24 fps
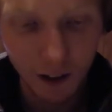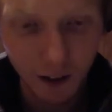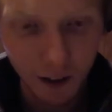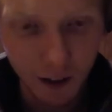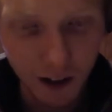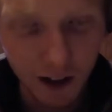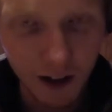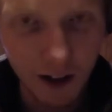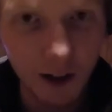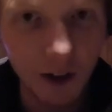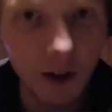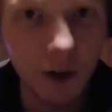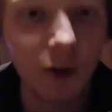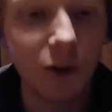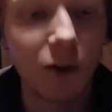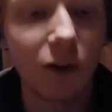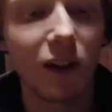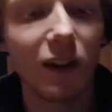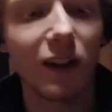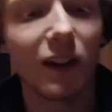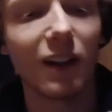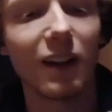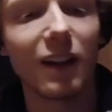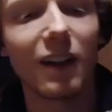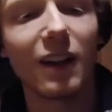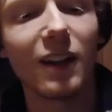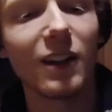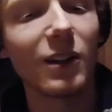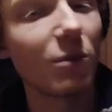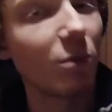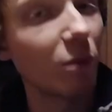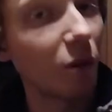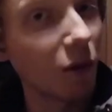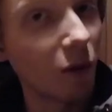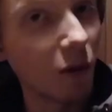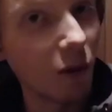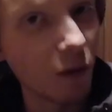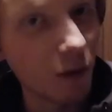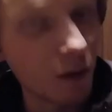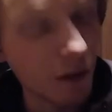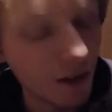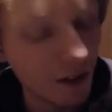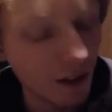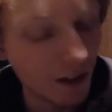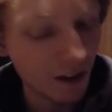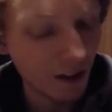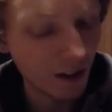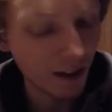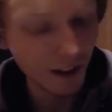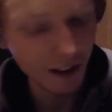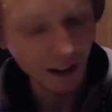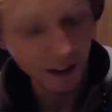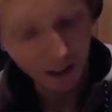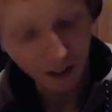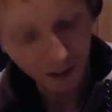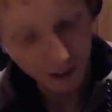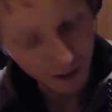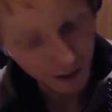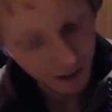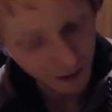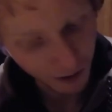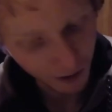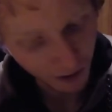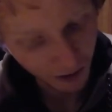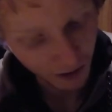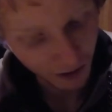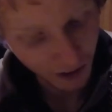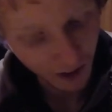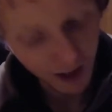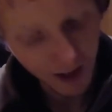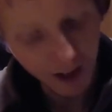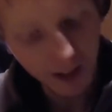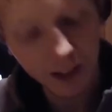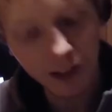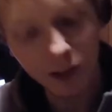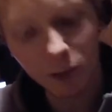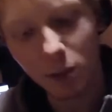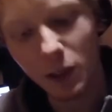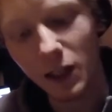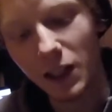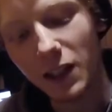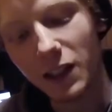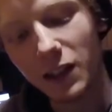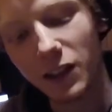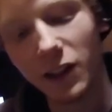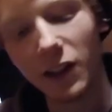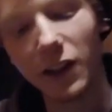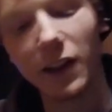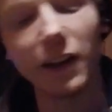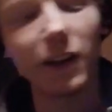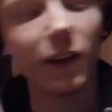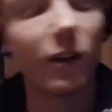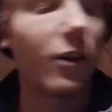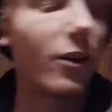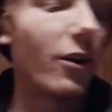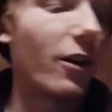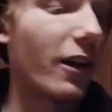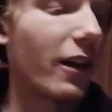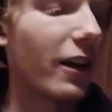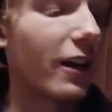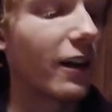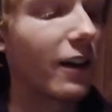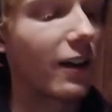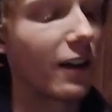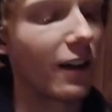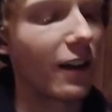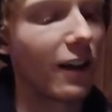Now, I suppose this is the last piece that I got,